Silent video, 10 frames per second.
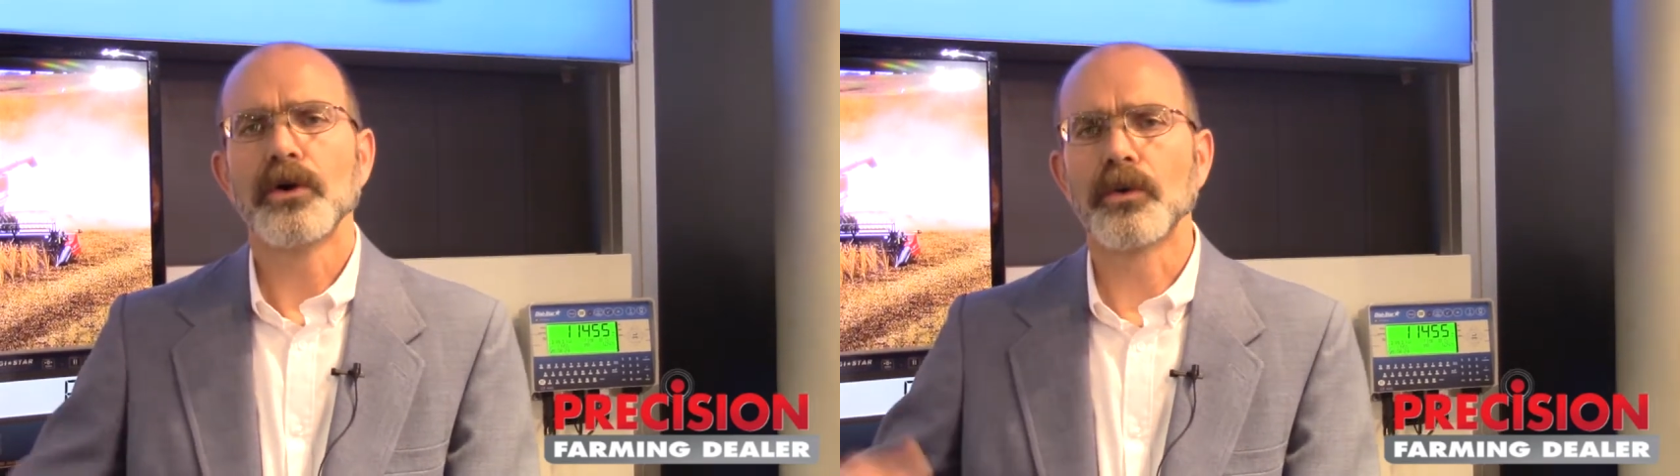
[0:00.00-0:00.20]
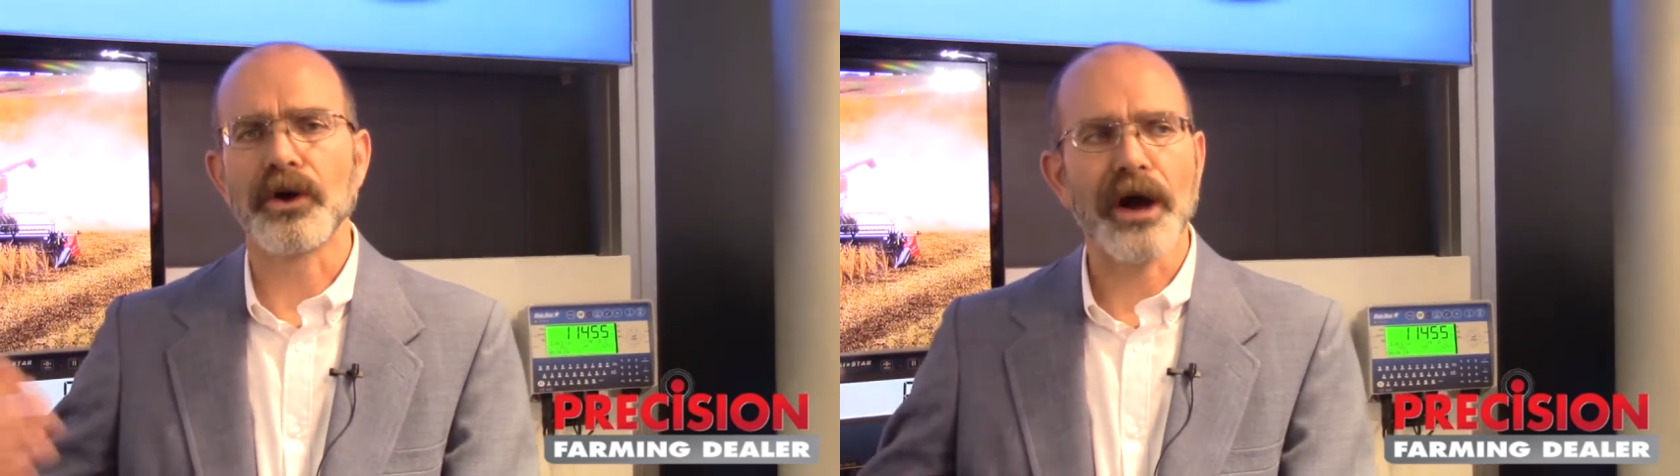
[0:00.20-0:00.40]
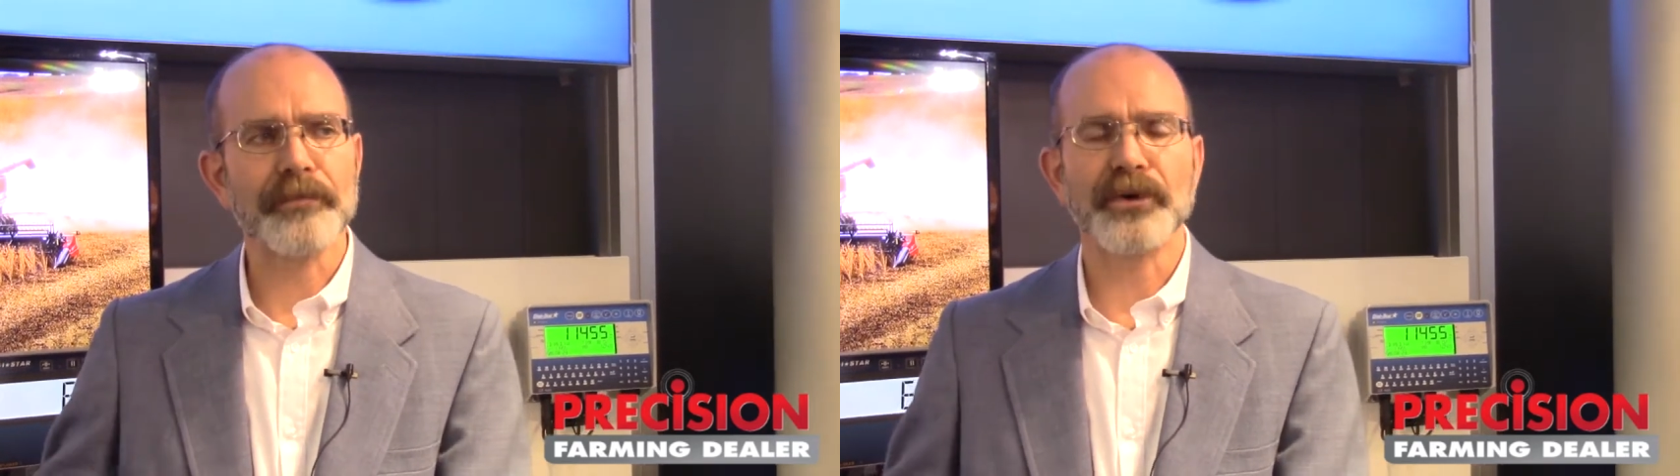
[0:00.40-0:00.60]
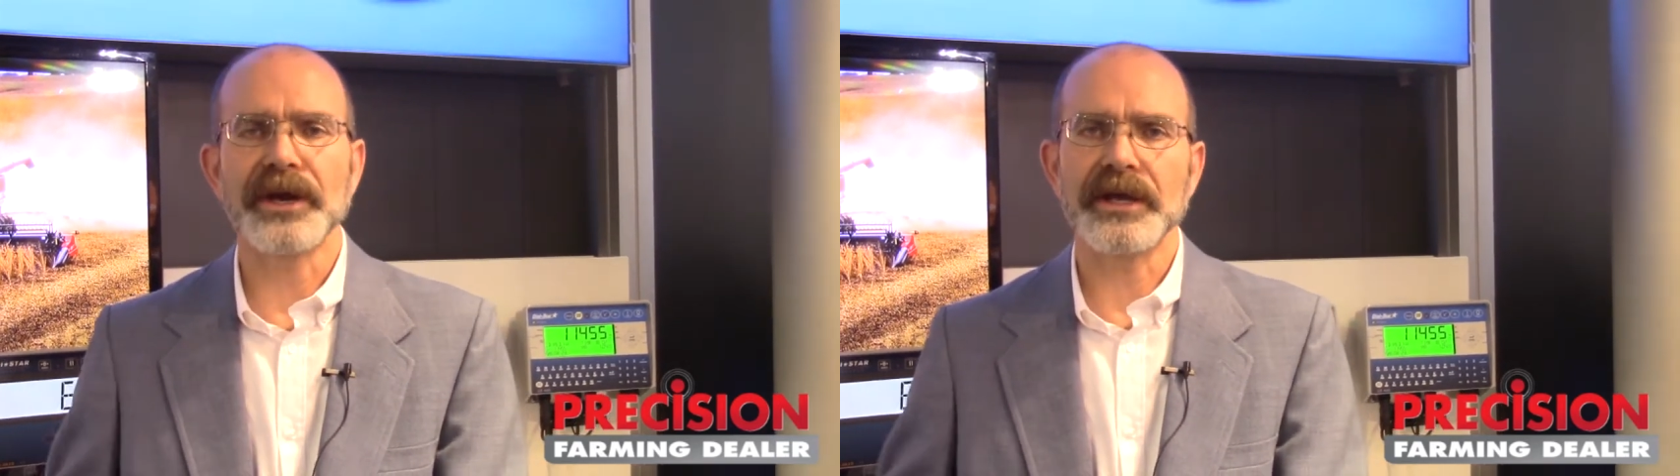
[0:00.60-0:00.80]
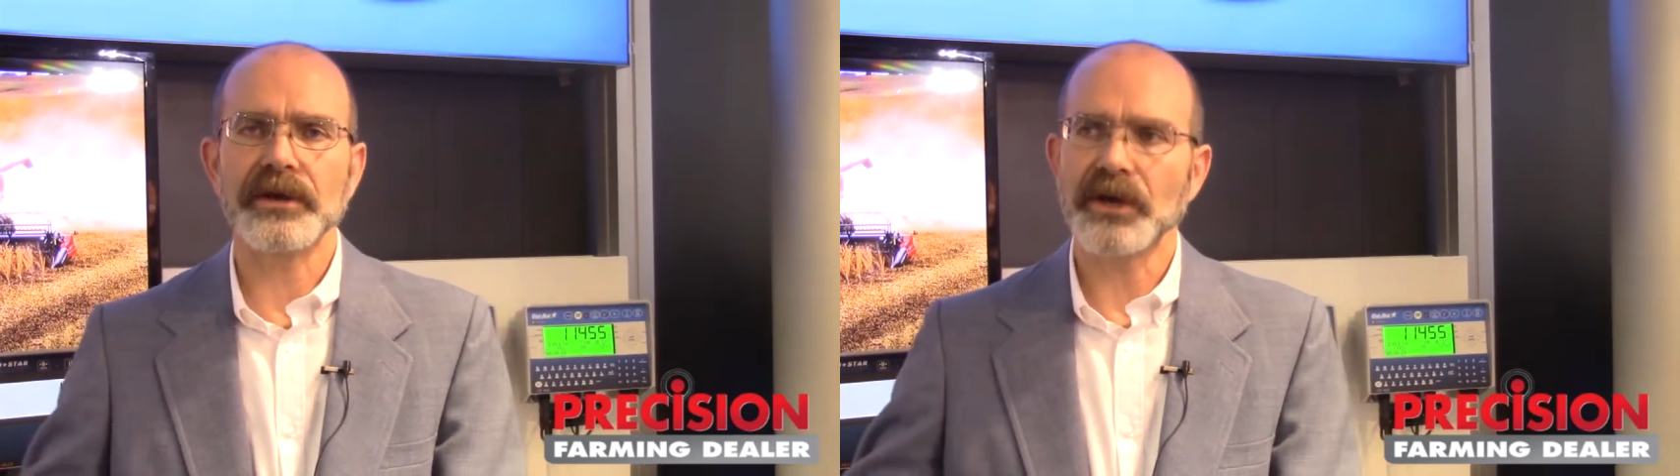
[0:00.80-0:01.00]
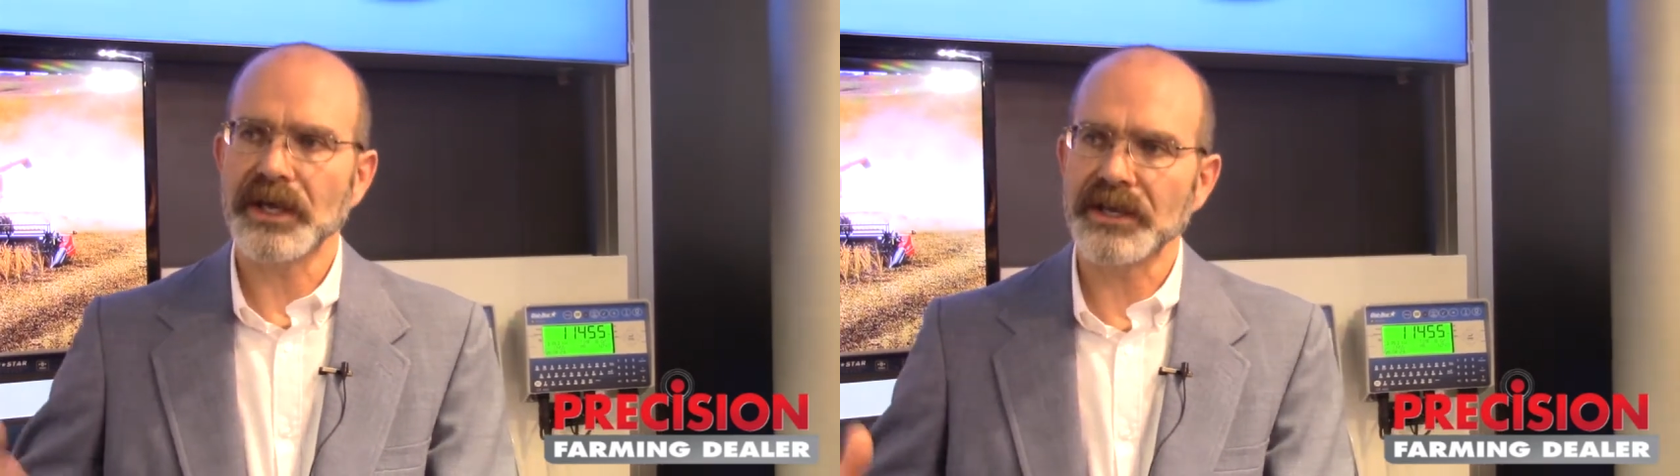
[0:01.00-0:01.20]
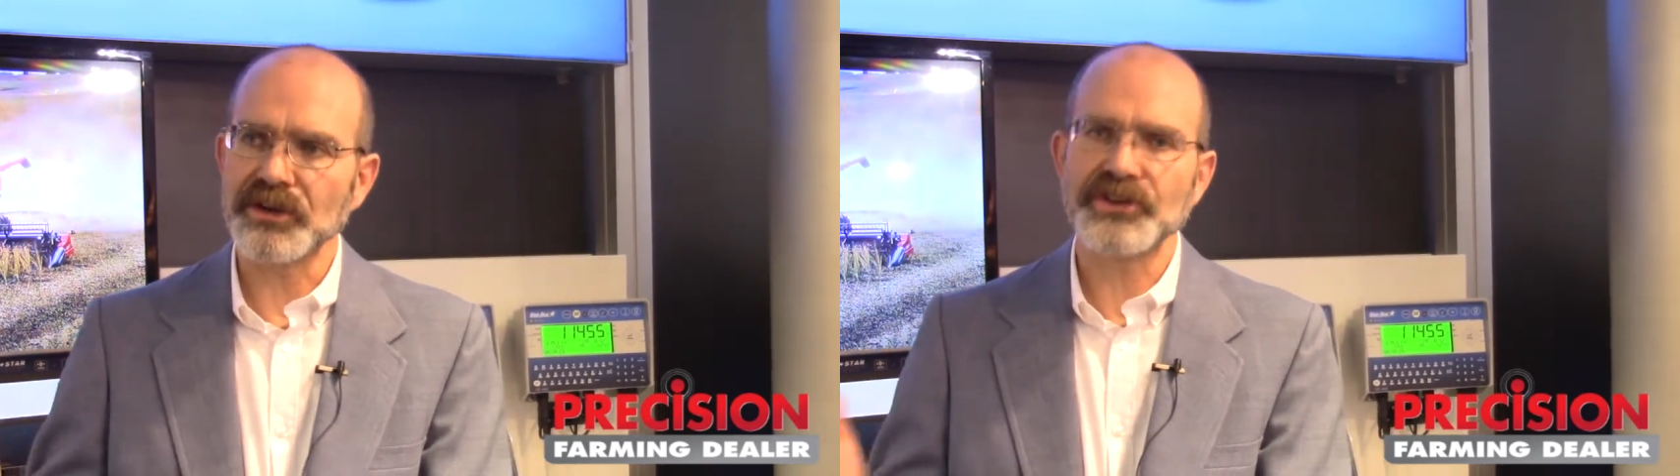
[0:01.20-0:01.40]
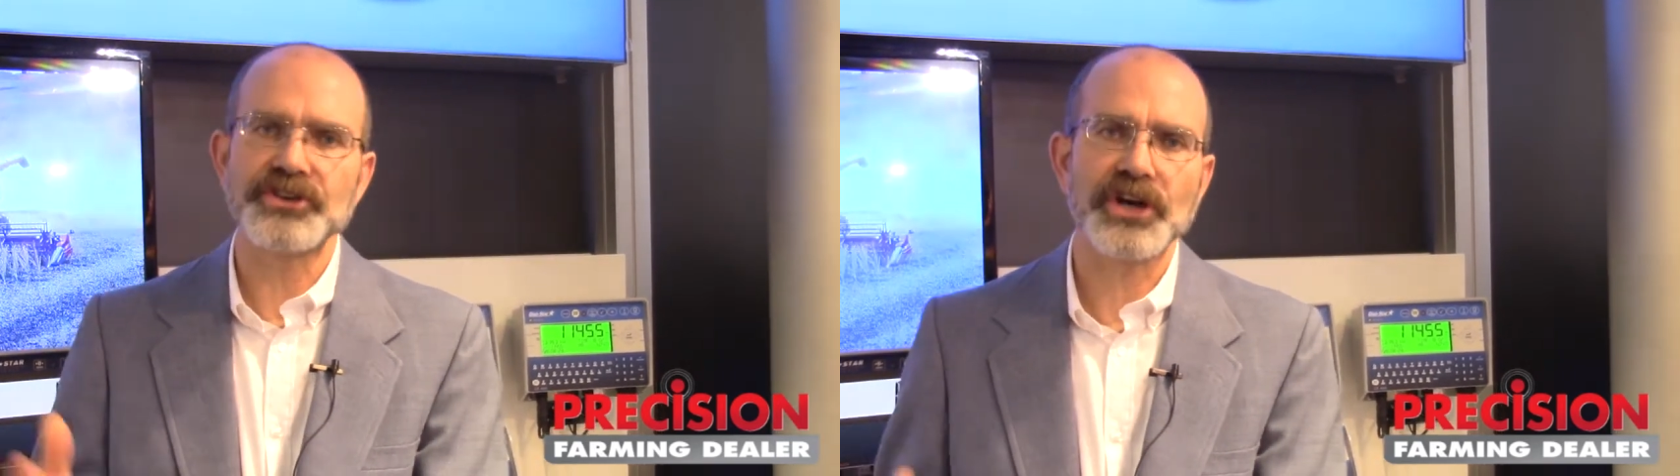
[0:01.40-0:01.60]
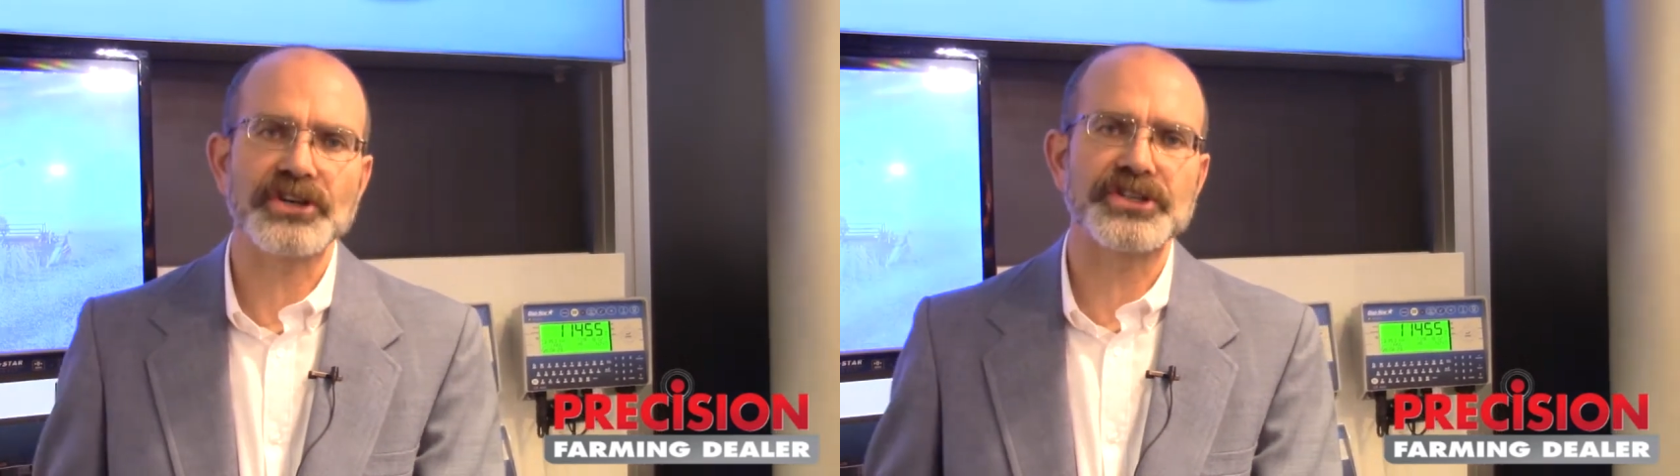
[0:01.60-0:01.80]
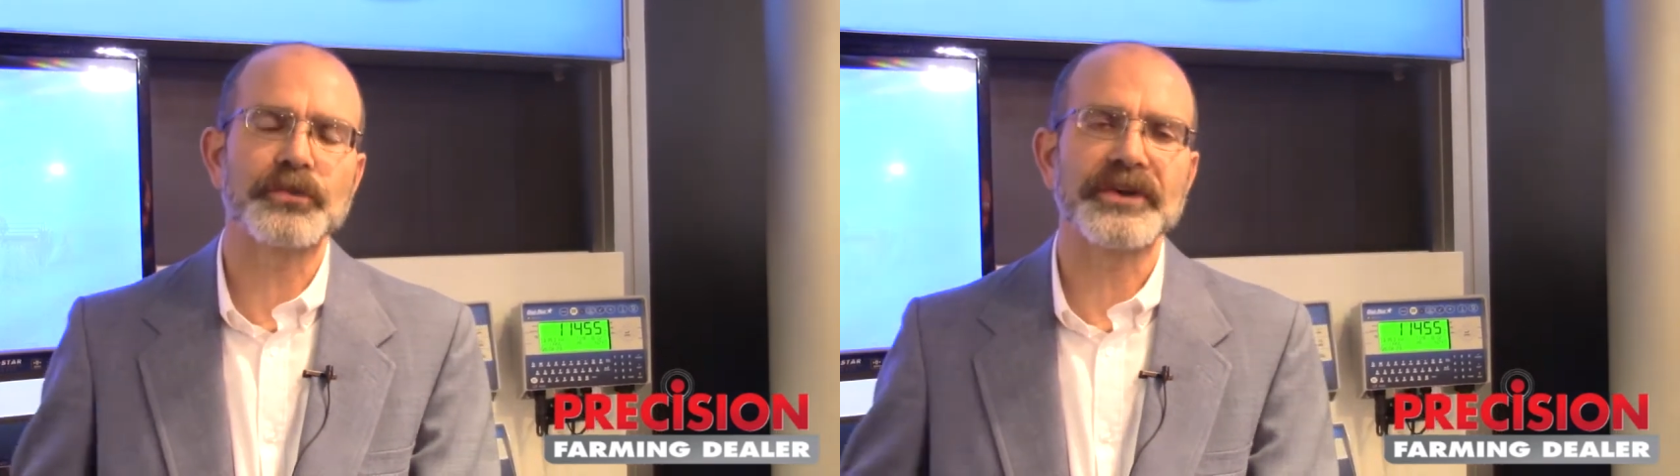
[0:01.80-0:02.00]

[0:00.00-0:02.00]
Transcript: We're operating in conjunction